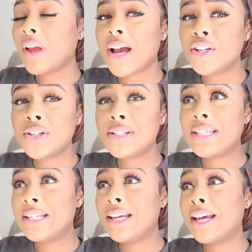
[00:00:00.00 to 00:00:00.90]
I just
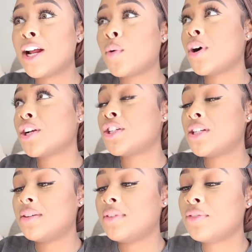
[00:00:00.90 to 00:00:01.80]
eat and I watch
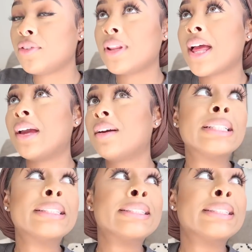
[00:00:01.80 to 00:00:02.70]
TV for like
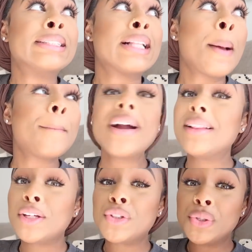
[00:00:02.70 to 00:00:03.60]

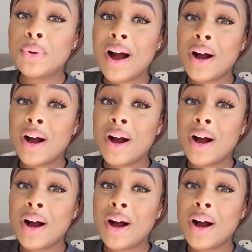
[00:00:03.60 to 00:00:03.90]
probably like two